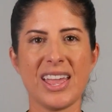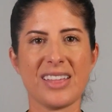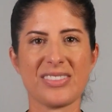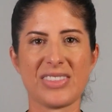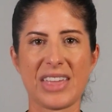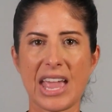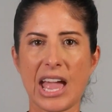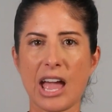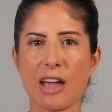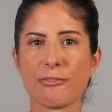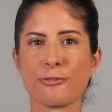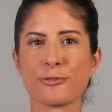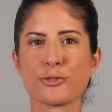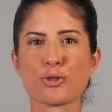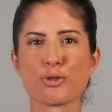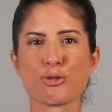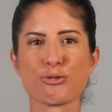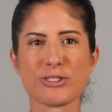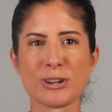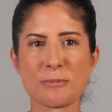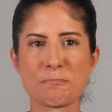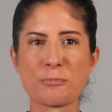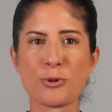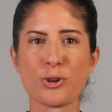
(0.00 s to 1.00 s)
They have
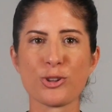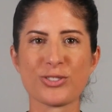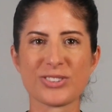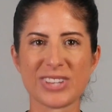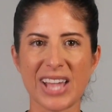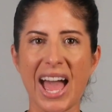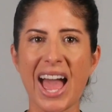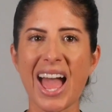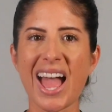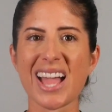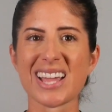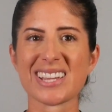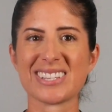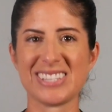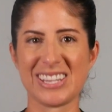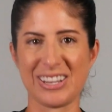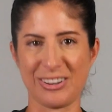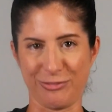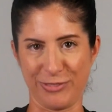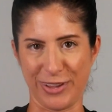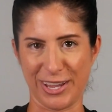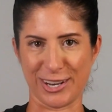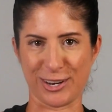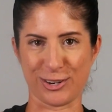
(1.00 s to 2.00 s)
triple tax
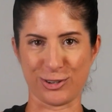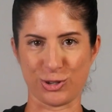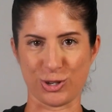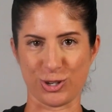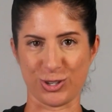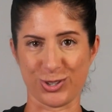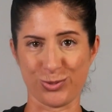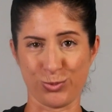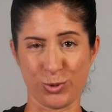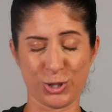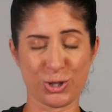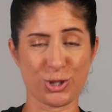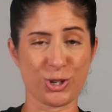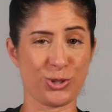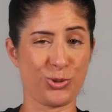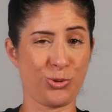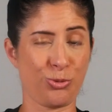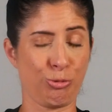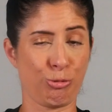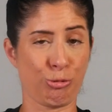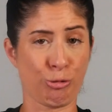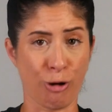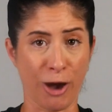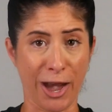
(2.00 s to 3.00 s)
advantages, which is
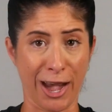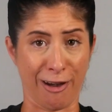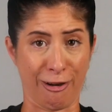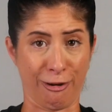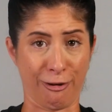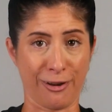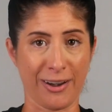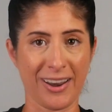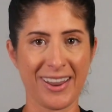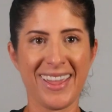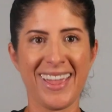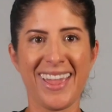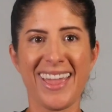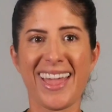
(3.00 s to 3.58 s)
rare,